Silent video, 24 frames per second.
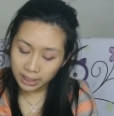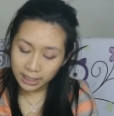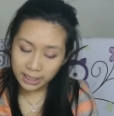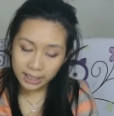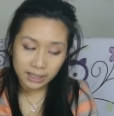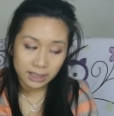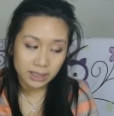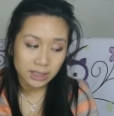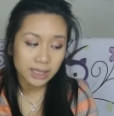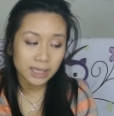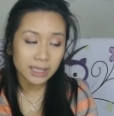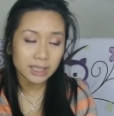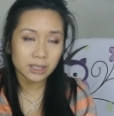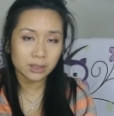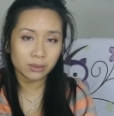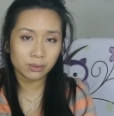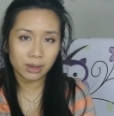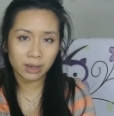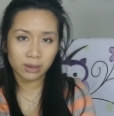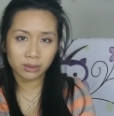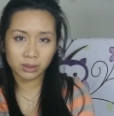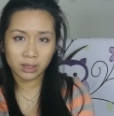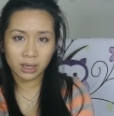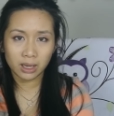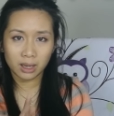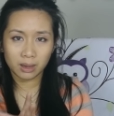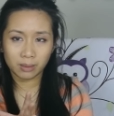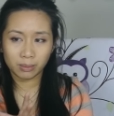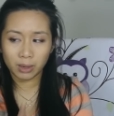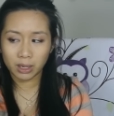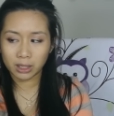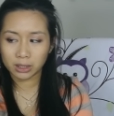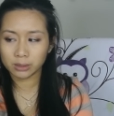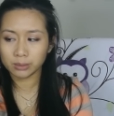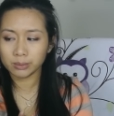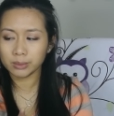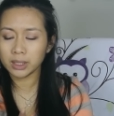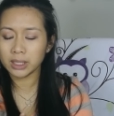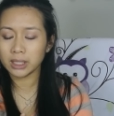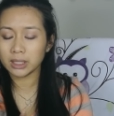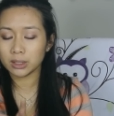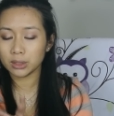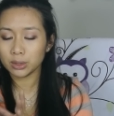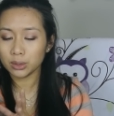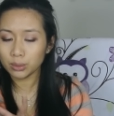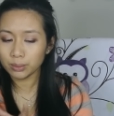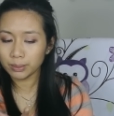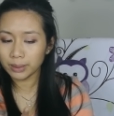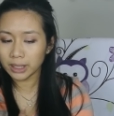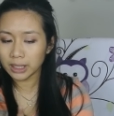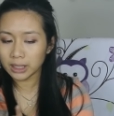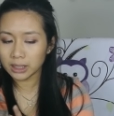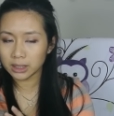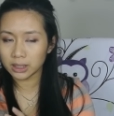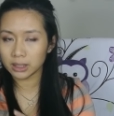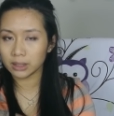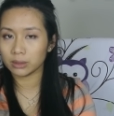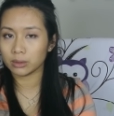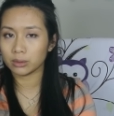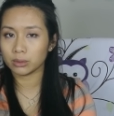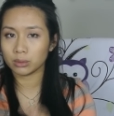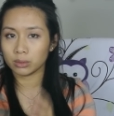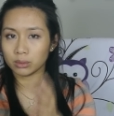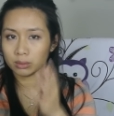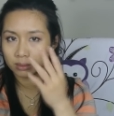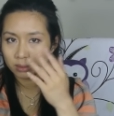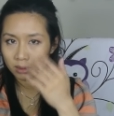it says around approximately two minutes it'll